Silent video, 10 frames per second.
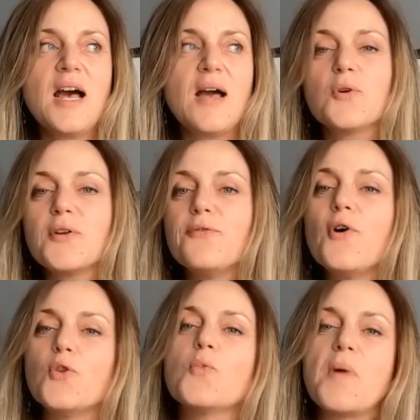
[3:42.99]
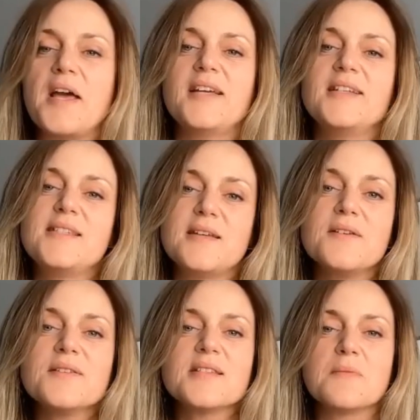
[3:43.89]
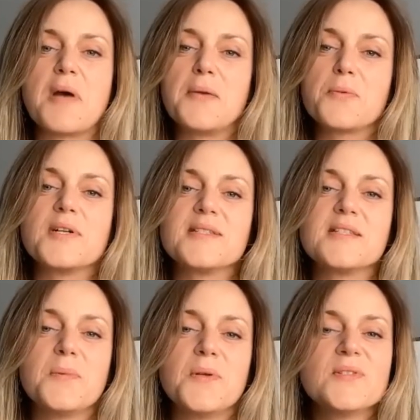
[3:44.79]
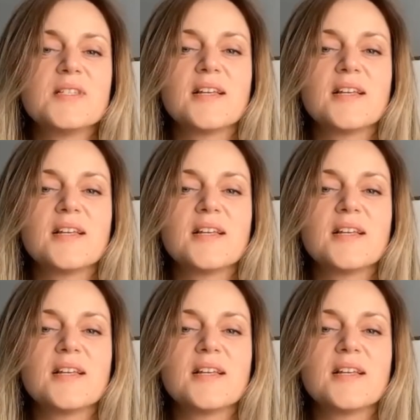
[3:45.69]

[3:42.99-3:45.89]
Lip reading: I want to follow my ideals and my principles,